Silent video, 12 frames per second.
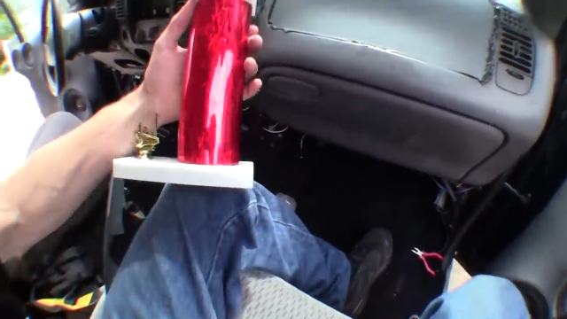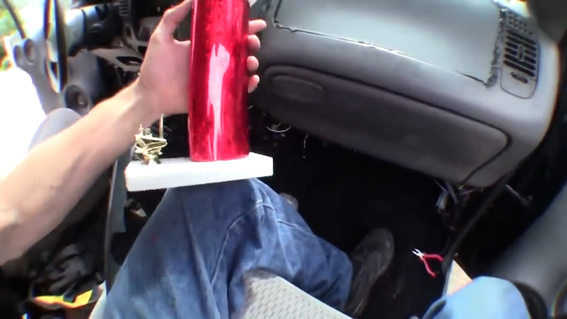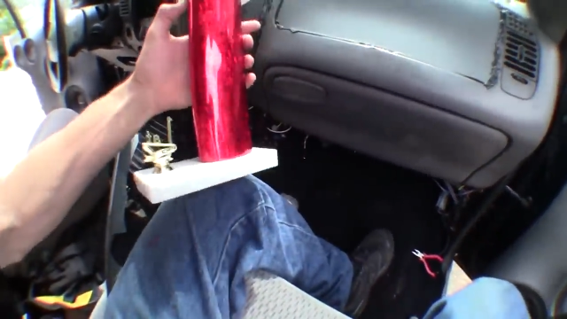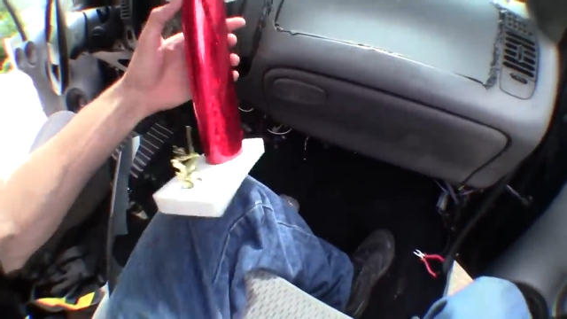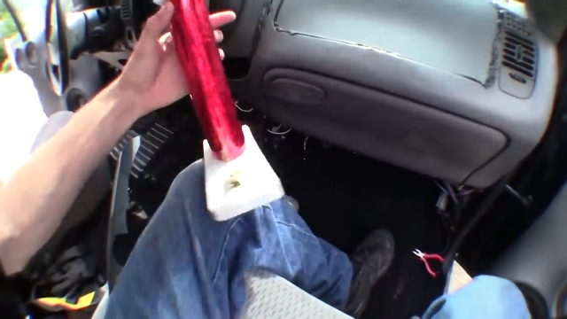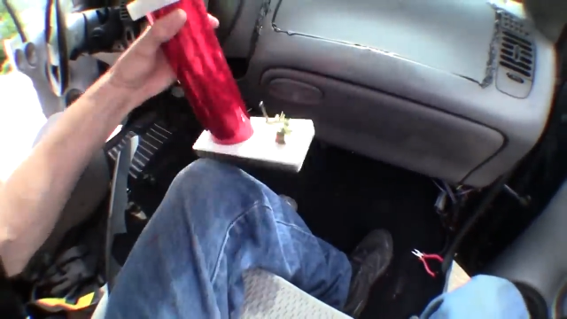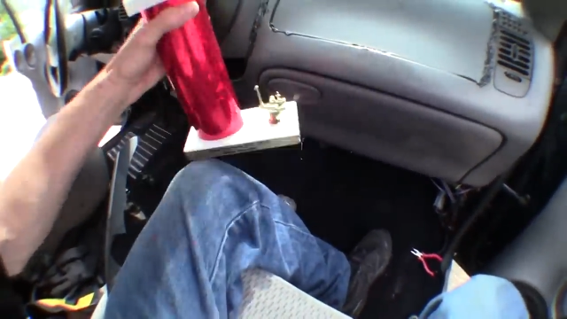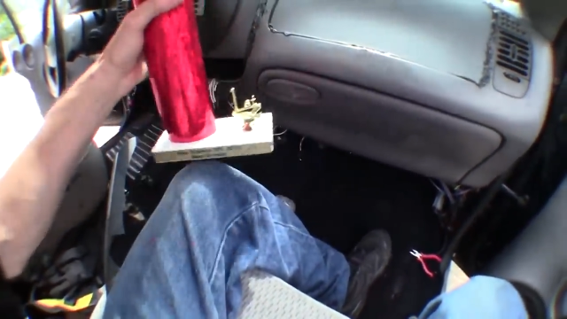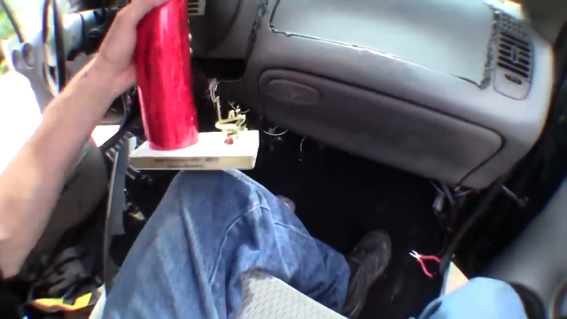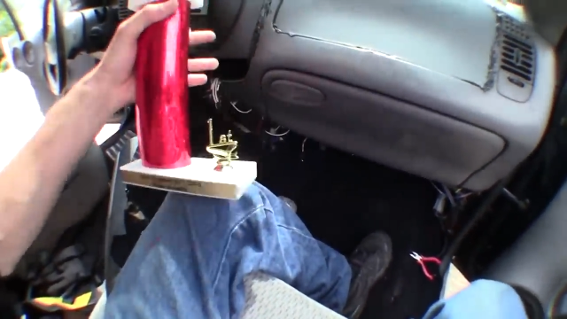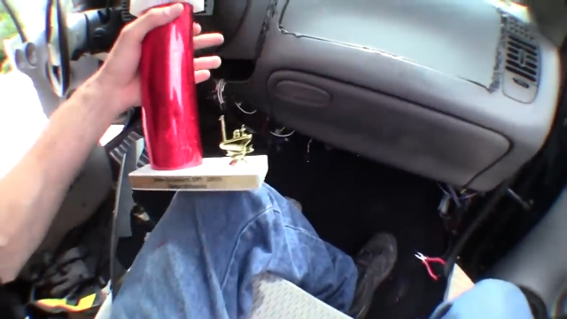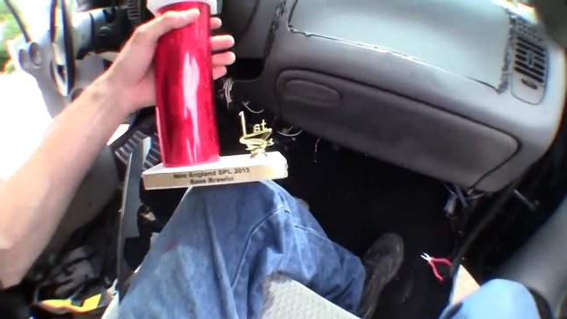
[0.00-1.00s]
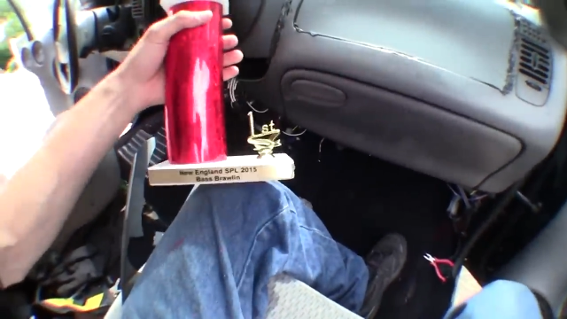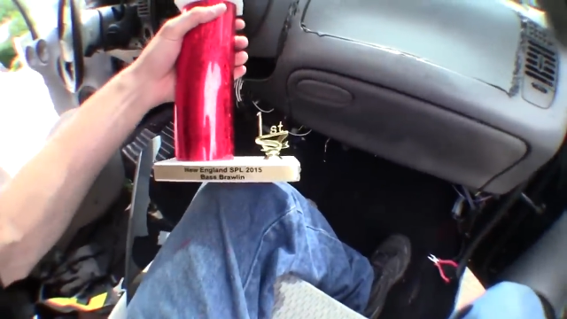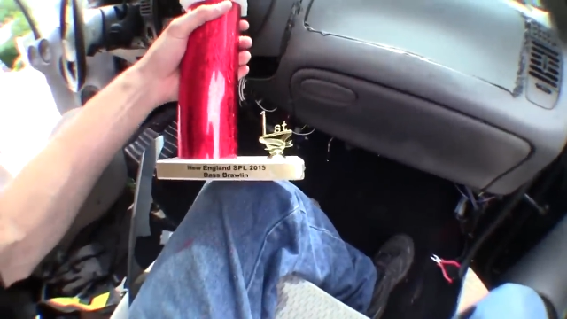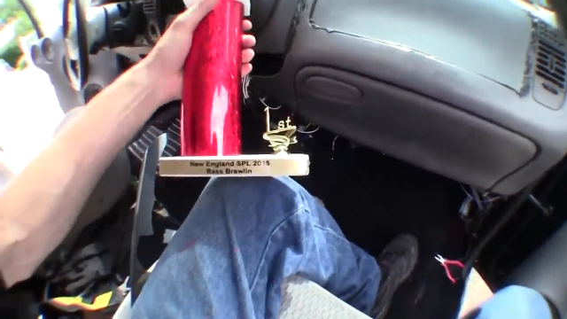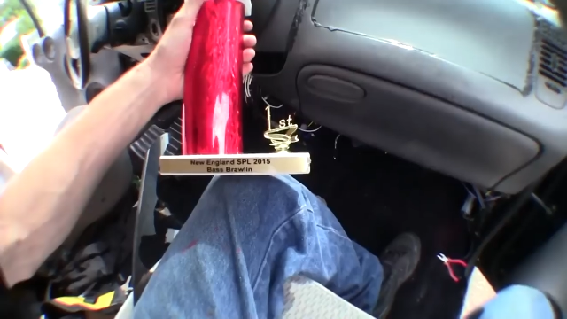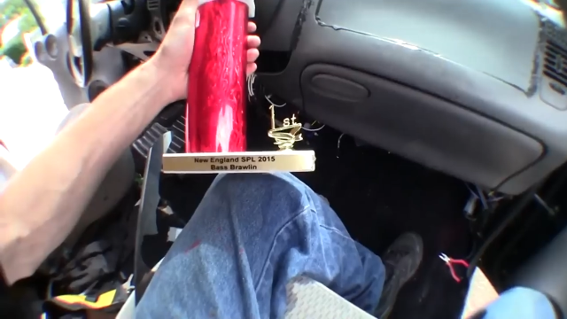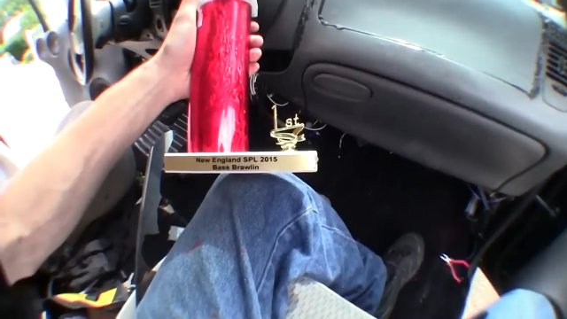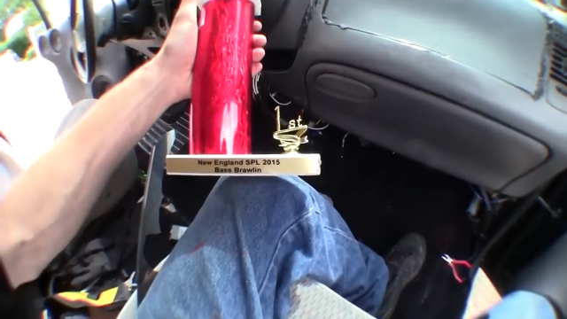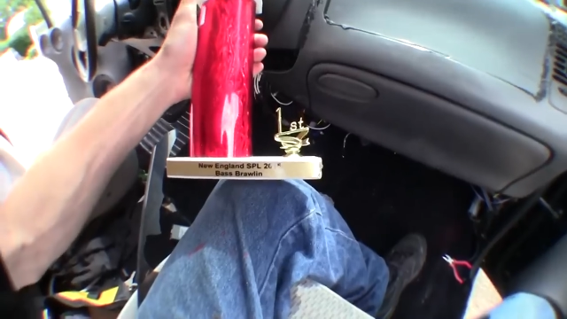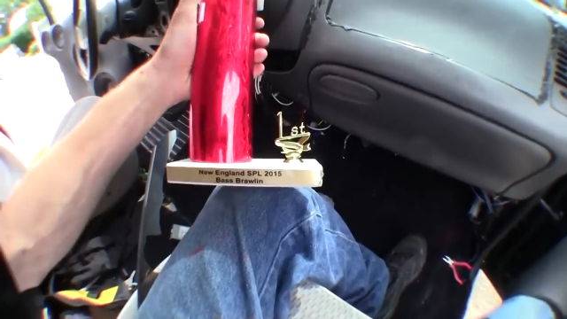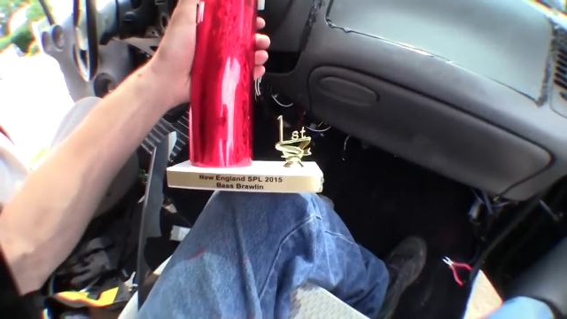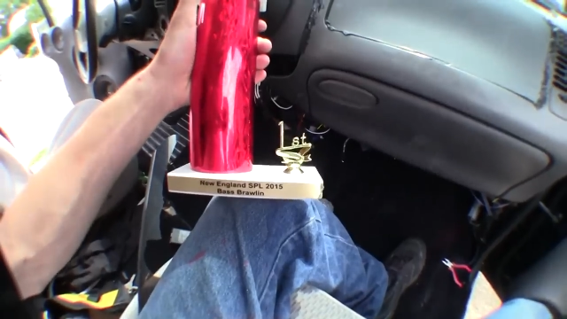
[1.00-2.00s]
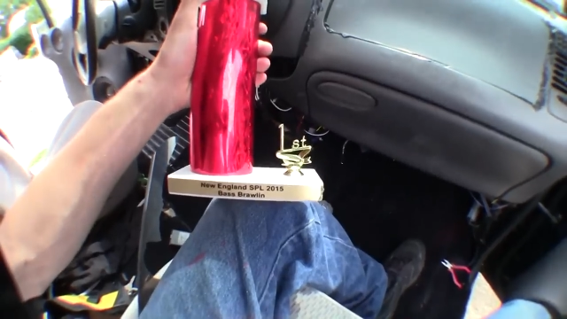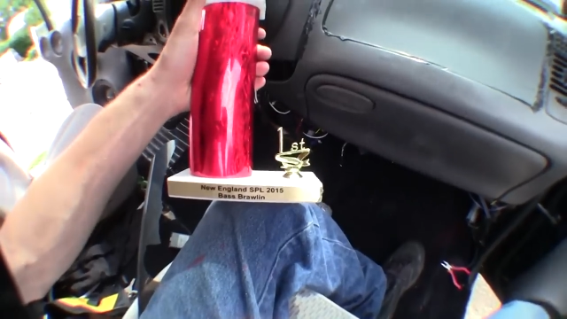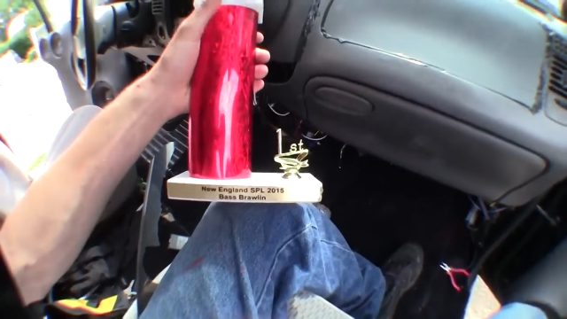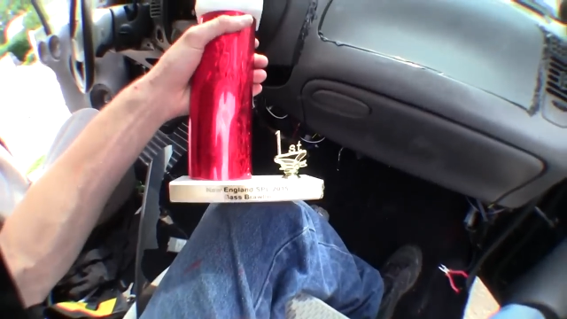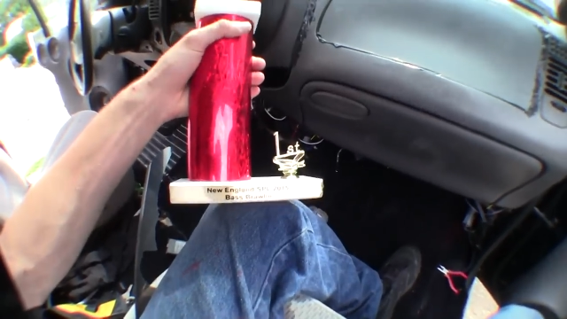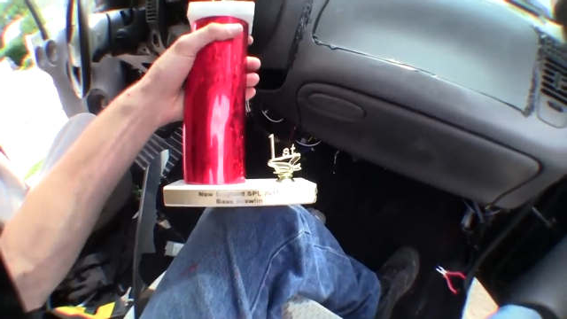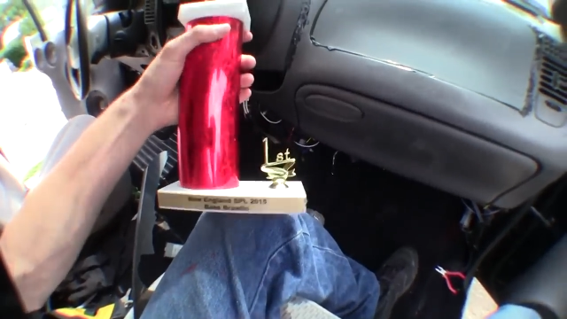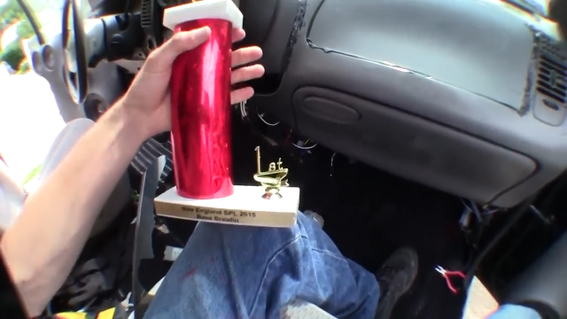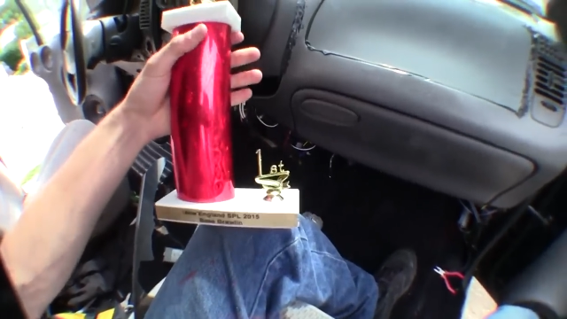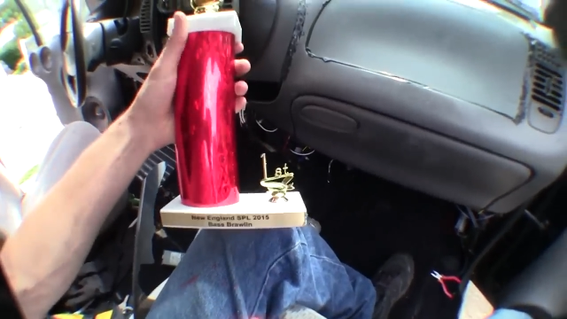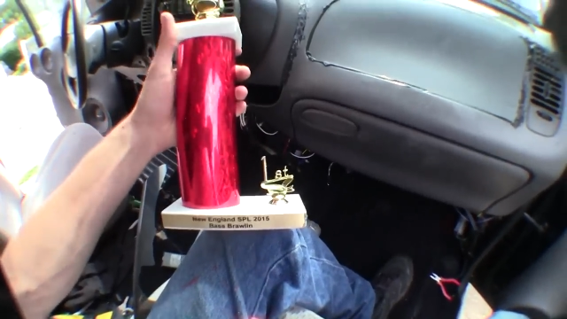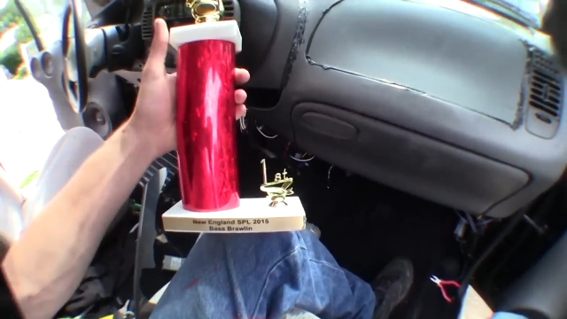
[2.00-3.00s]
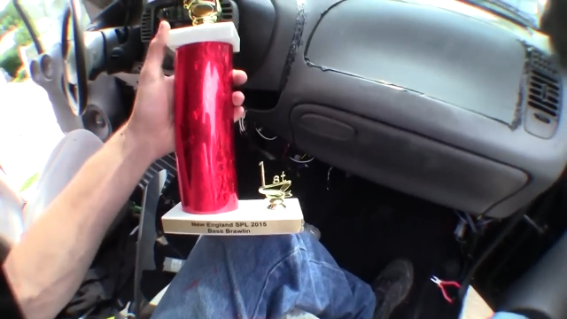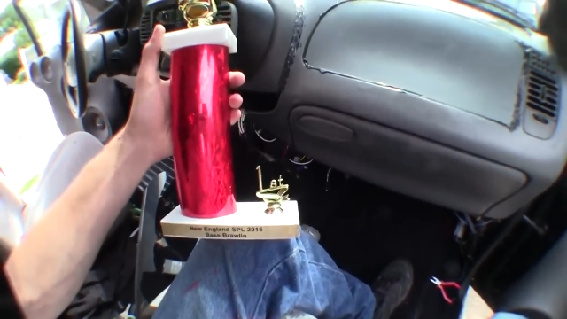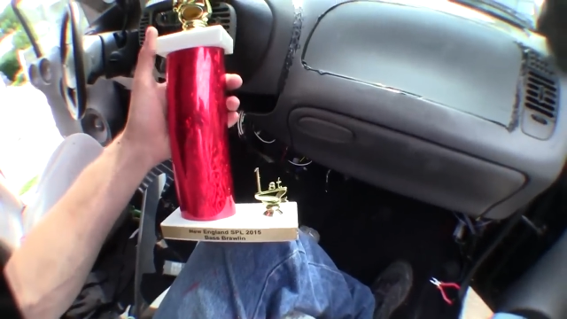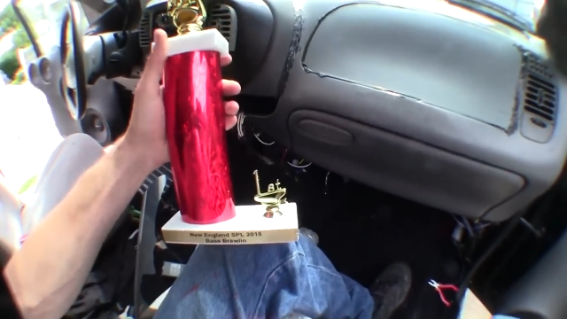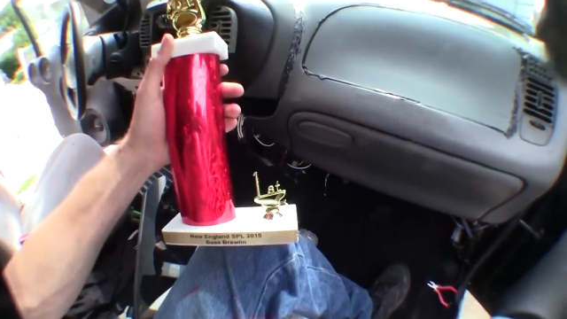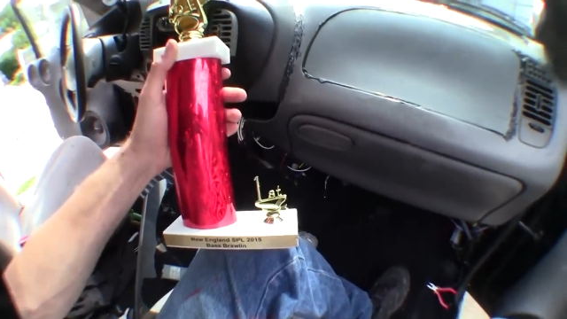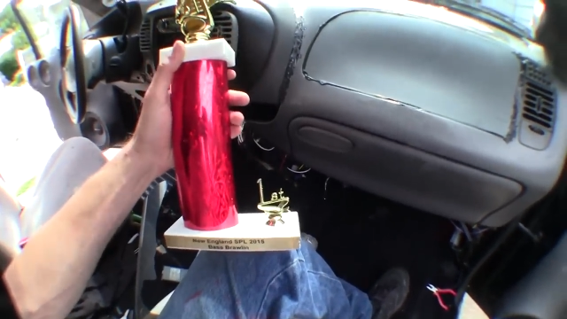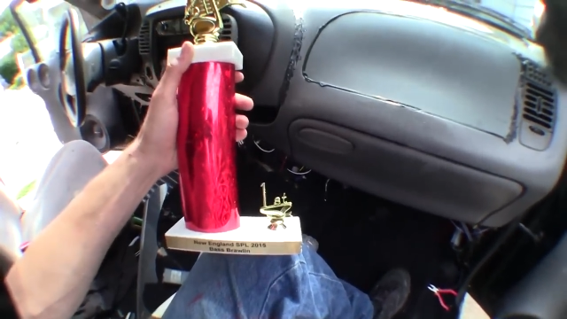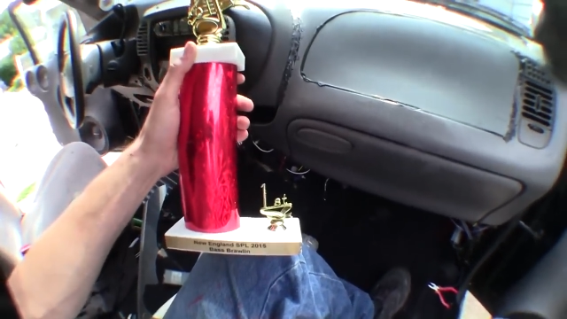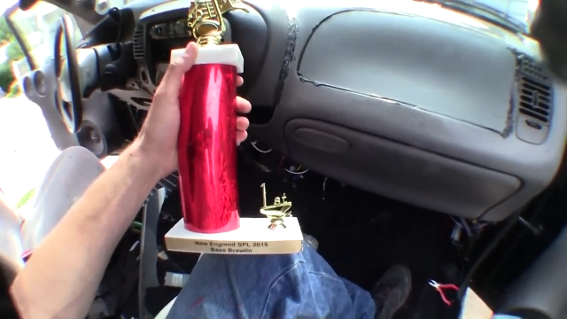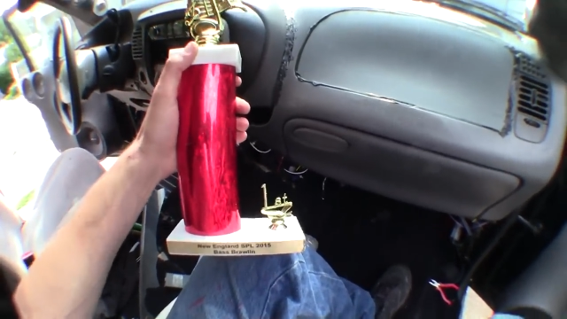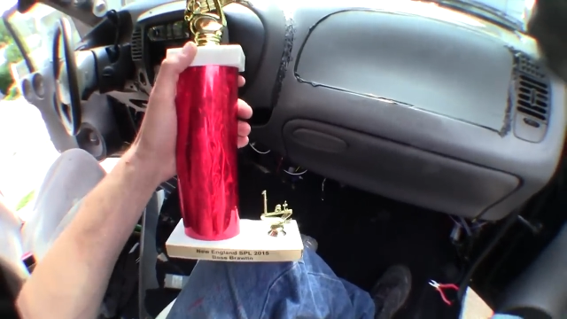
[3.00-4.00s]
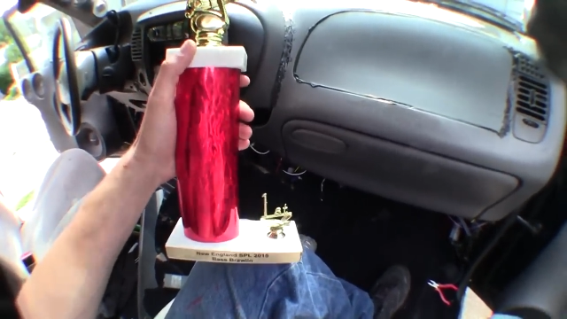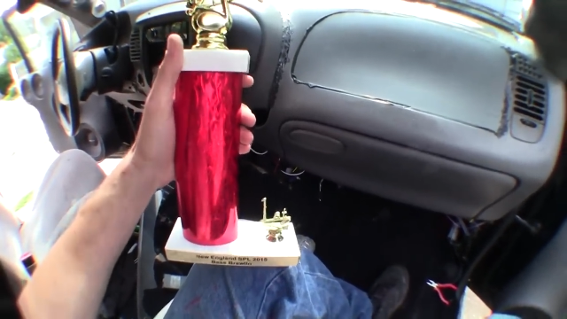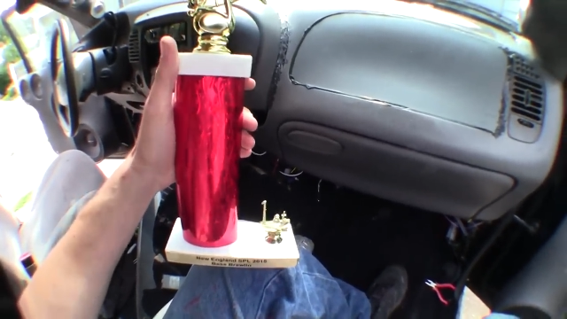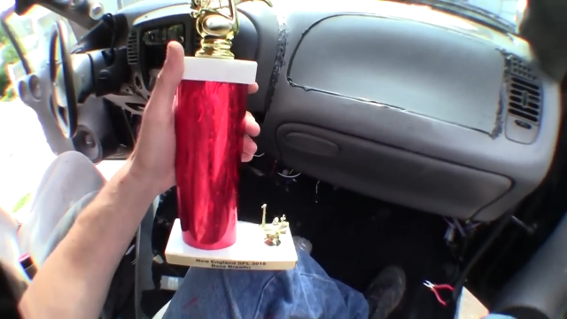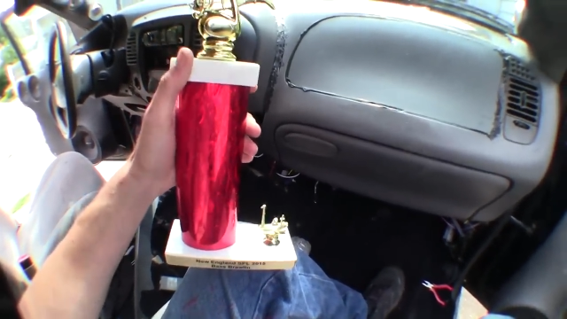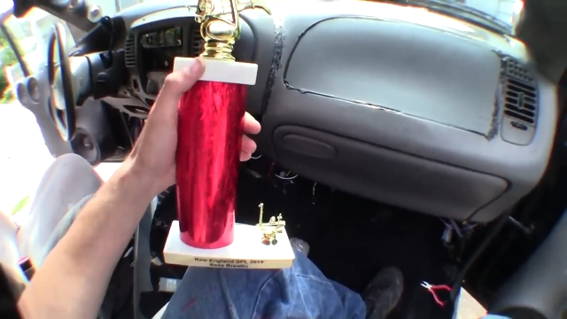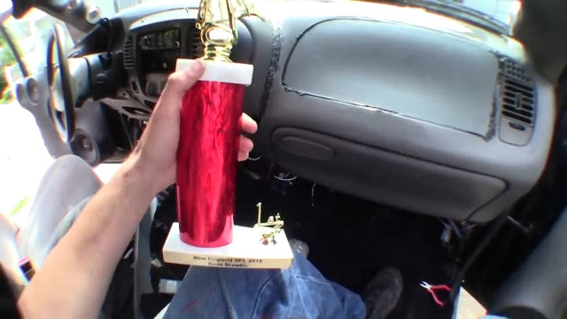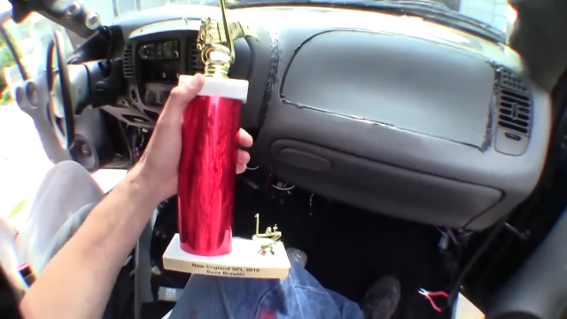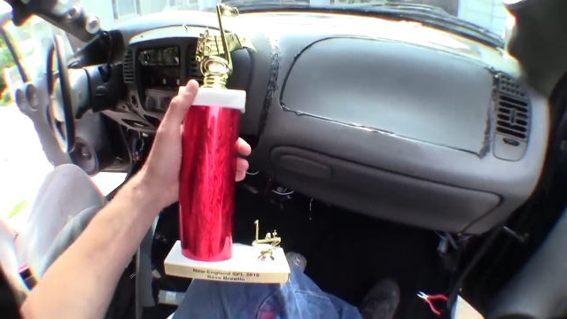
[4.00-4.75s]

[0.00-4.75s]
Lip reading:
No face is visible, so there are no lips to read.